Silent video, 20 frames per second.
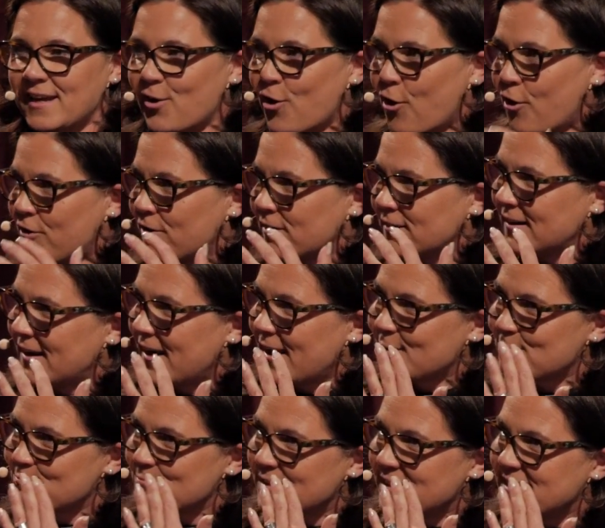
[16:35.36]
are
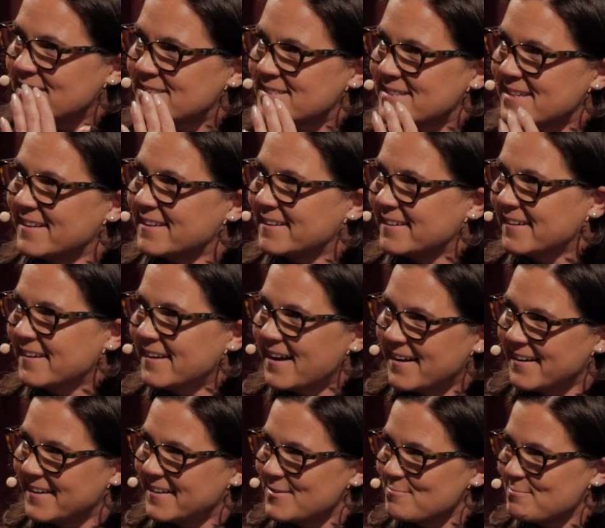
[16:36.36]
like meeting
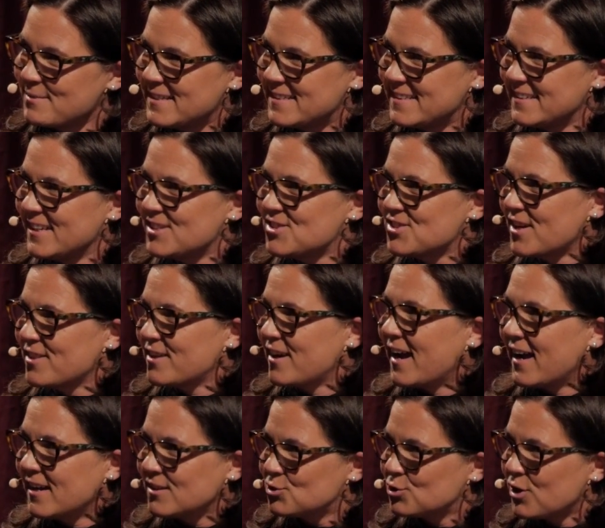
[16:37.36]
each other
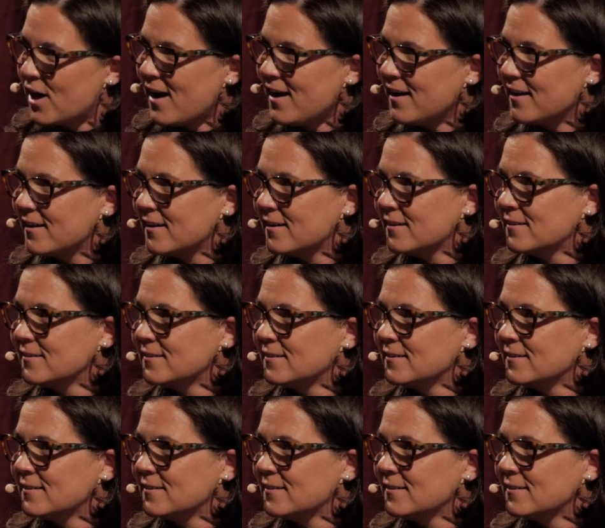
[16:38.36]
eye to eye.